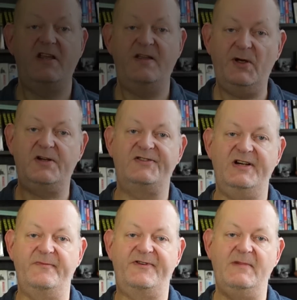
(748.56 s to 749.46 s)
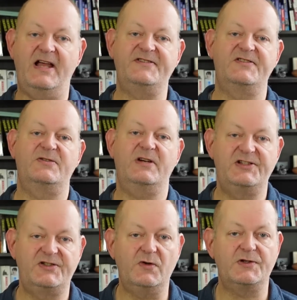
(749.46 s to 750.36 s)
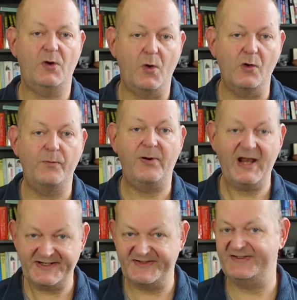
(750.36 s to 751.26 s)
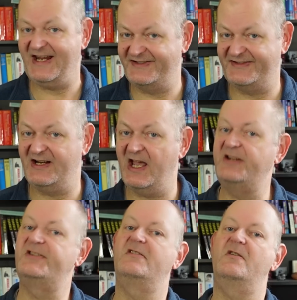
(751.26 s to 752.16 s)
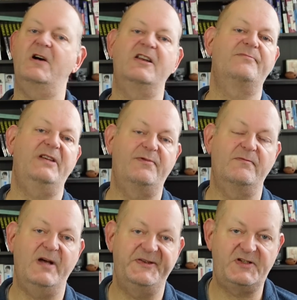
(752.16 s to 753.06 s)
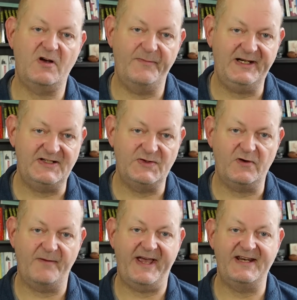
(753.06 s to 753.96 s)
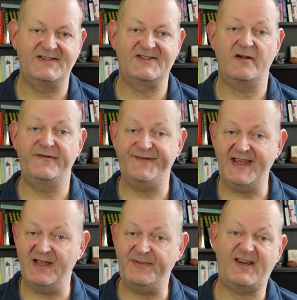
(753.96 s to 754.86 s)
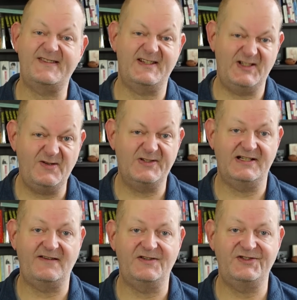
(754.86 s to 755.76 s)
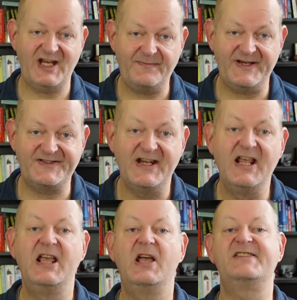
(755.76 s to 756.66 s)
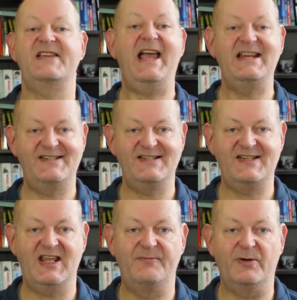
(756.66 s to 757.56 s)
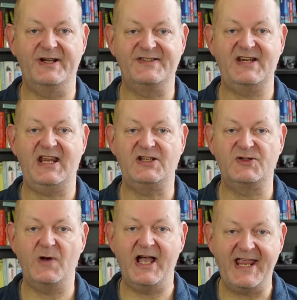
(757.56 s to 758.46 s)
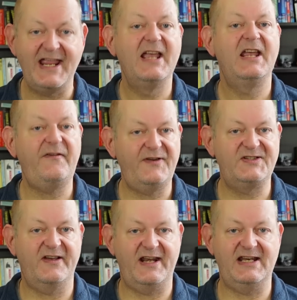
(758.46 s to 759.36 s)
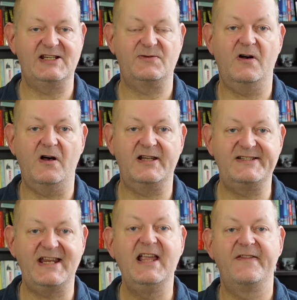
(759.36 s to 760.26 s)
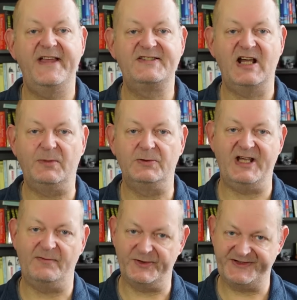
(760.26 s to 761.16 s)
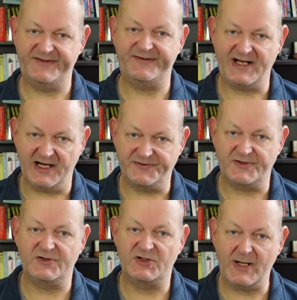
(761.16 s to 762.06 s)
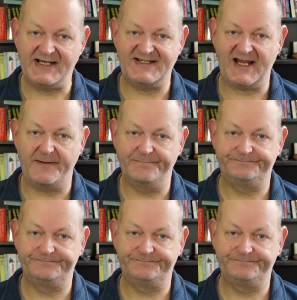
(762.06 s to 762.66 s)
you book a trip from London to a short haul plus destination. The one people most commonly talk about is Sofia because it's usually the cheapest. It's 80 tier points each way. If you turn it into a holiday, that doubles to 320.